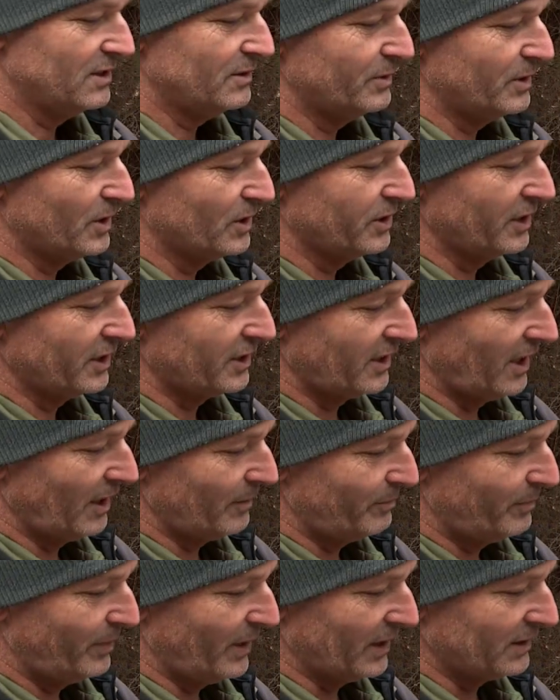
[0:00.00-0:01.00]
We click that
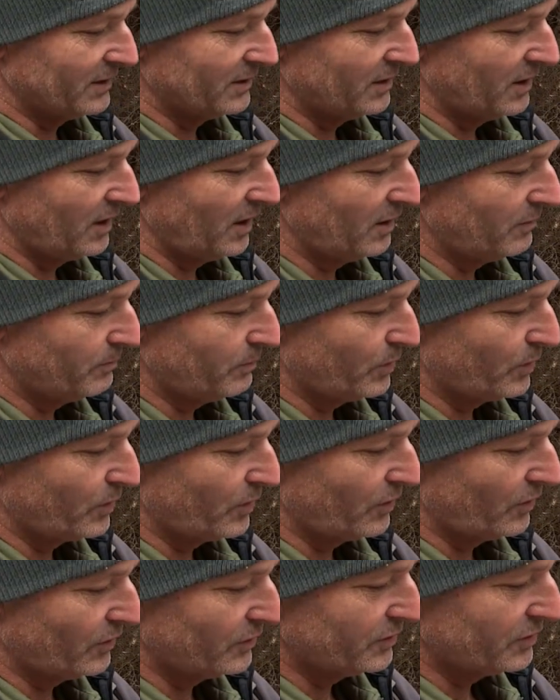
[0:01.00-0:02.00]
button and put
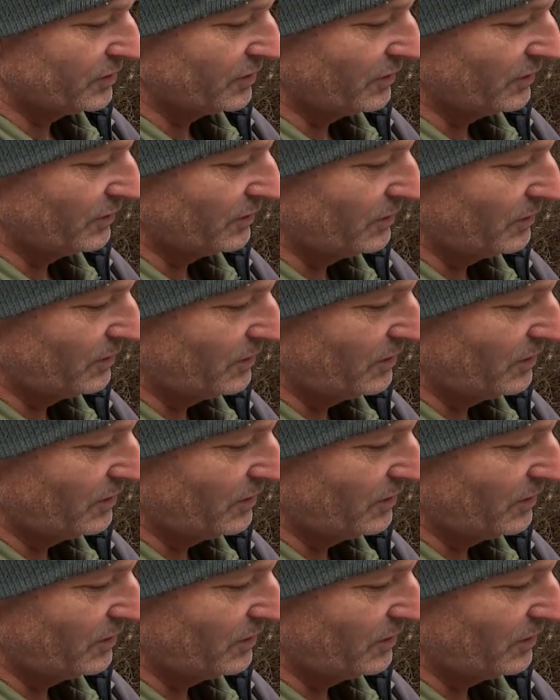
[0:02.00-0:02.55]
it onto